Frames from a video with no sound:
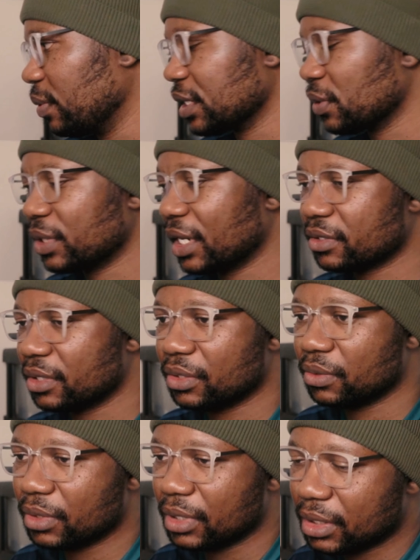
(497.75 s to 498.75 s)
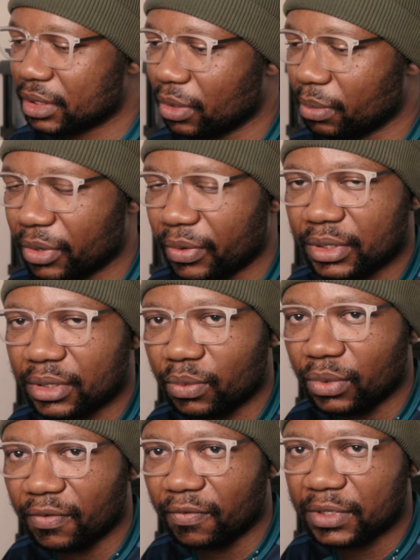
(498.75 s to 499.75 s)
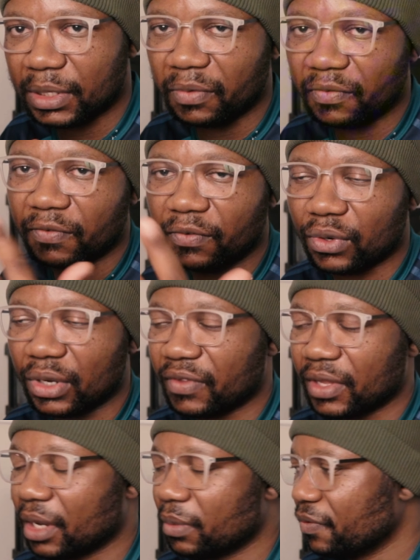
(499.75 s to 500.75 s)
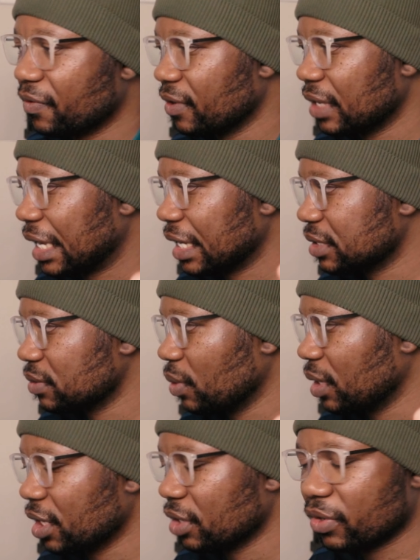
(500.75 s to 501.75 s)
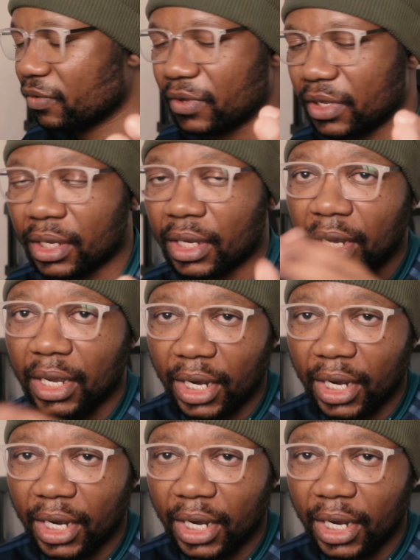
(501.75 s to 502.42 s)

I could actually do this comparison with some of the photos I've taken with the X100V.